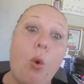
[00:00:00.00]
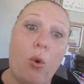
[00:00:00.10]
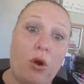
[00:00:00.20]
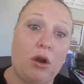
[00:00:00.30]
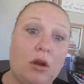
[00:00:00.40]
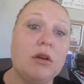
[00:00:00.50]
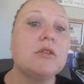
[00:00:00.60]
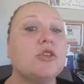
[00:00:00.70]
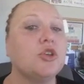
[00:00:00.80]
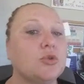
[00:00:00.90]
or
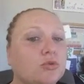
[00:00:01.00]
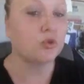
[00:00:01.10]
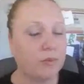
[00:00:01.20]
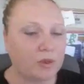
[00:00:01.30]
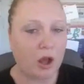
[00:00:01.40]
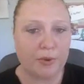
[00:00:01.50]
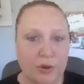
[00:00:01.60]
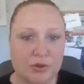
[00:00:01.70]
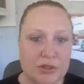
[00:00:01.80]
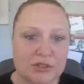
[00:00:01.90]
you do a blog
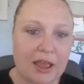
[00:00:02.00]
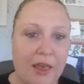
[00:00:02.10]
post